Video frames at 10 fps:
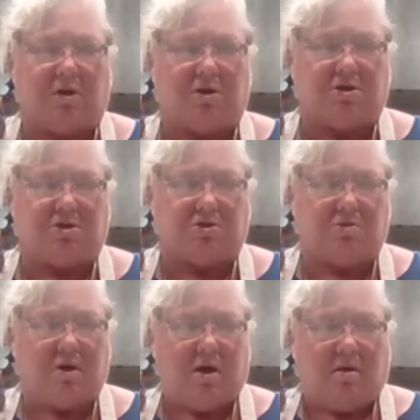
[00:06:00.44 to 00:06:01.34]
looking for the
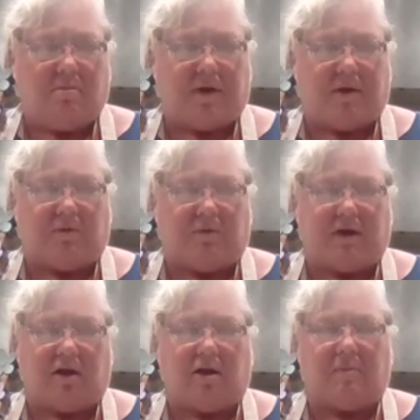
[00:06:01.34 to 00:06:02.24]
sites we're going to
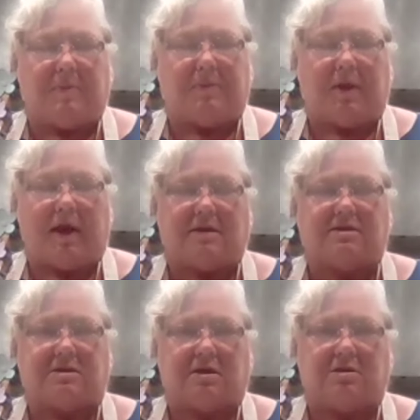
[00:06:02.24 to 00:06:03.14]
do, but we've
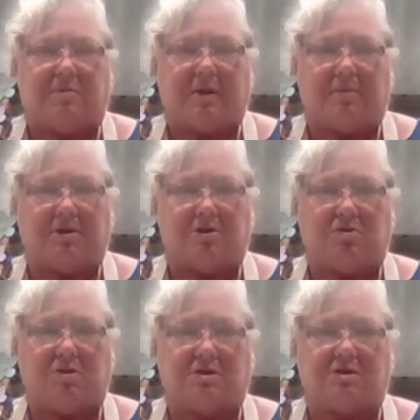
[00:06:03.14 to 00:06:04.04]
got a lot of people
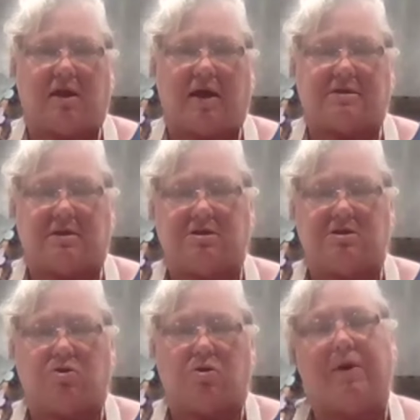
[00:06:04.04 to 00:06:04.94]
asking to be able to do this
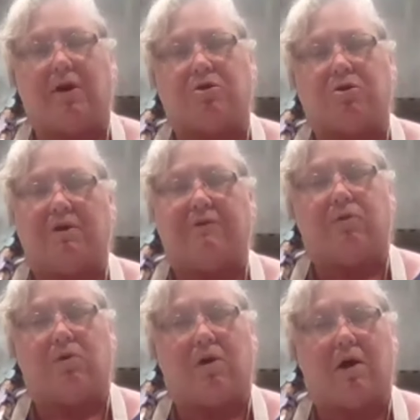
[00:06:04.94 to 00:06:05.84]
class. And it's
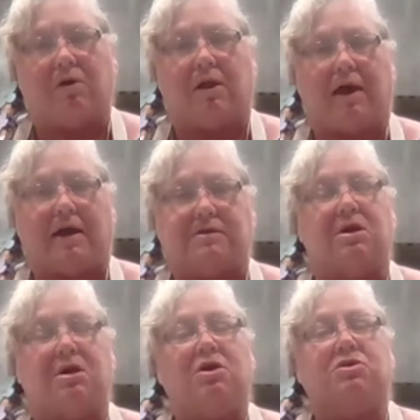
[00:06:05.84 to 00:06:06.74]
normally a three to four
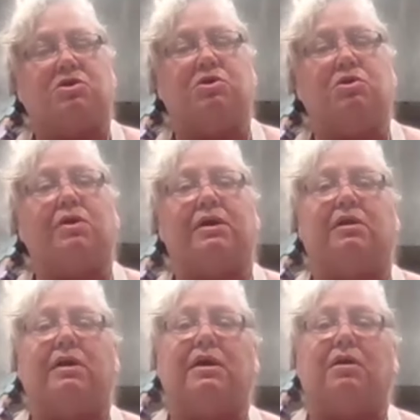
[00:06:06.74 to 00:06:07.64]
hour class. So
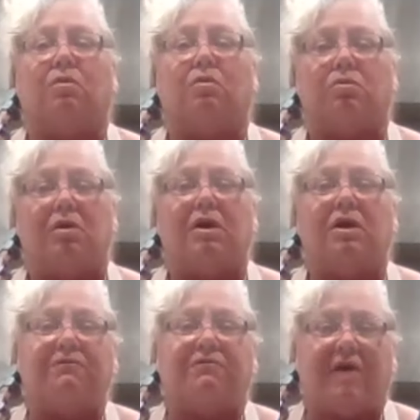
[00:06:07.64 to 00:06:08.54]
you are going to get
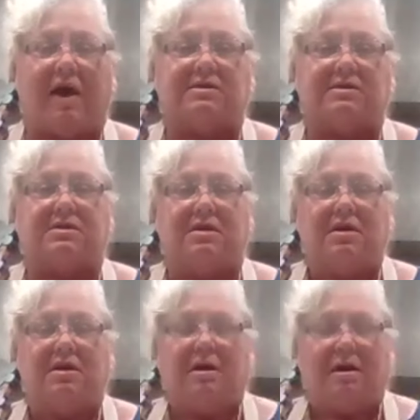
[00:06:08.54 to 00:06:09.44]
a really
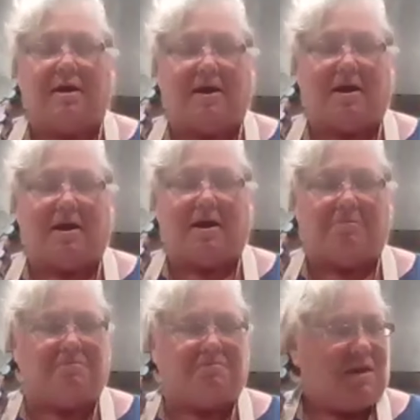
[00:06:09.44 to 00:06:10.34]
fast
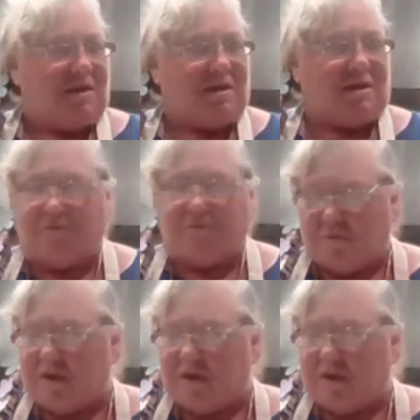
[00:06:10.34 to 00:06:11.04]
um,